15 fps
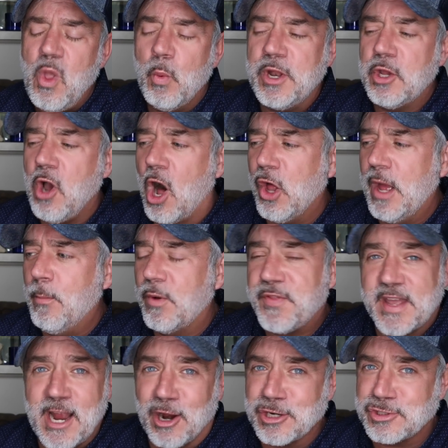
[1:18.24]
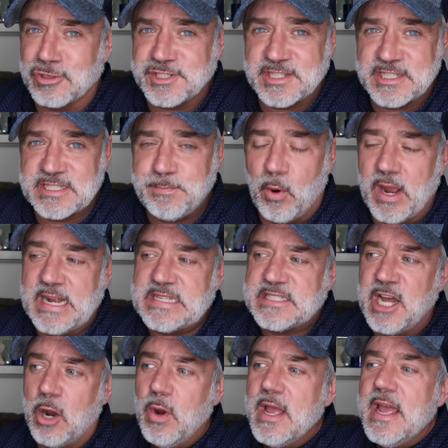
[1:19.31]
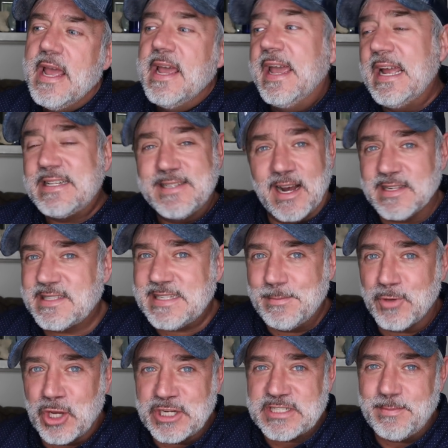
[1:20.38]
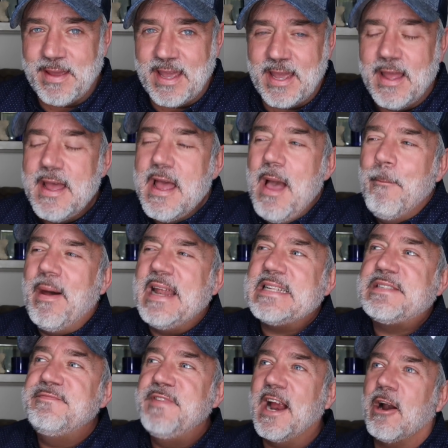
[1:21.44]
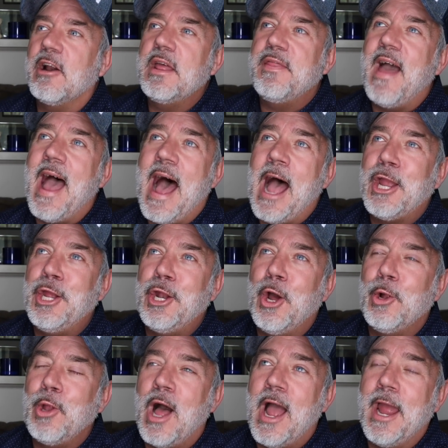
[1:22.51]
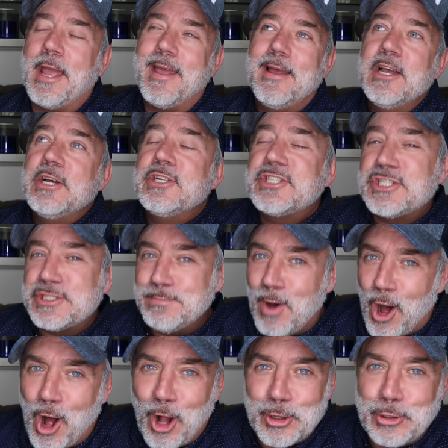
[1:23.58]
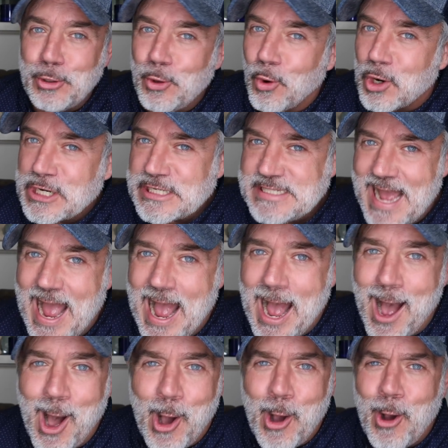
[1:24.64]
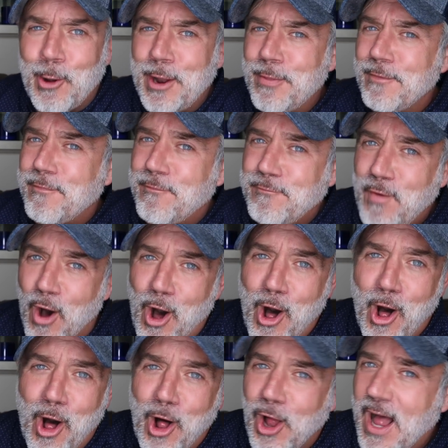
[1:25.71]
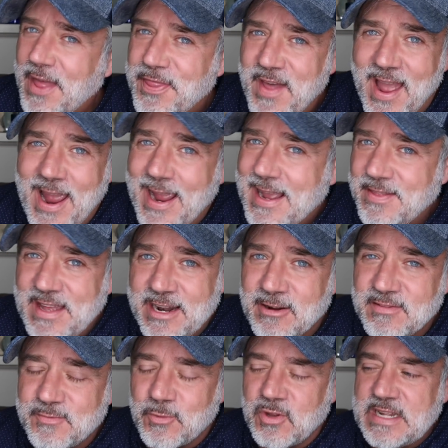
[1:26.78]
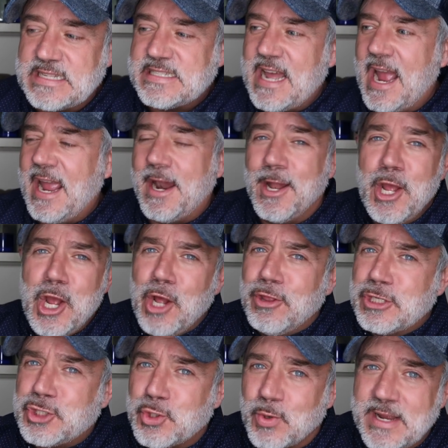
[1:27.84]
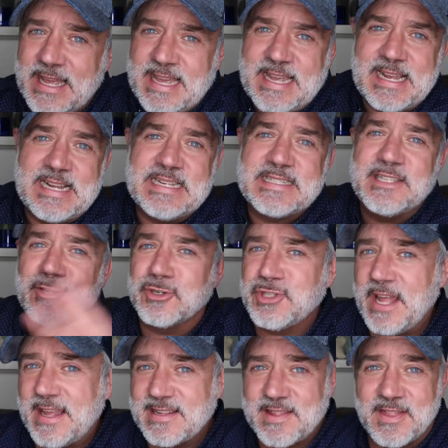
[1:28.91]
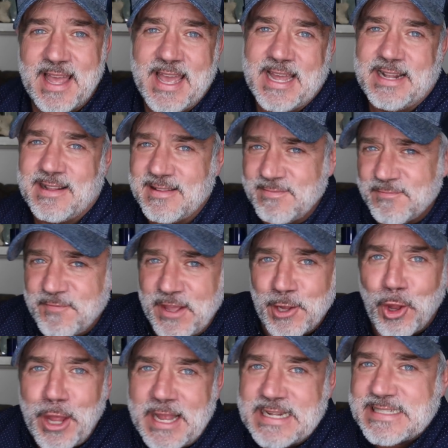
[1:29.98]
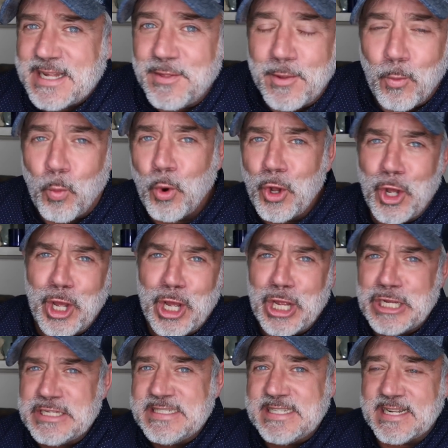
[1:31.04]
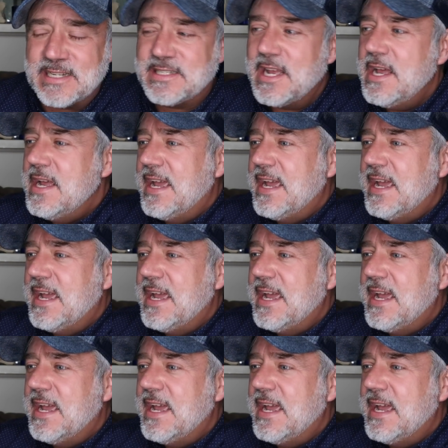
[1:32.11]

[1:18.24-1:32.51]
with the characters at this point. So it does seem good to me, but it's very that, you know, like small New York town in the fall, I think. They don't really say, and the trees, and there's like hidden feelings in the woods, and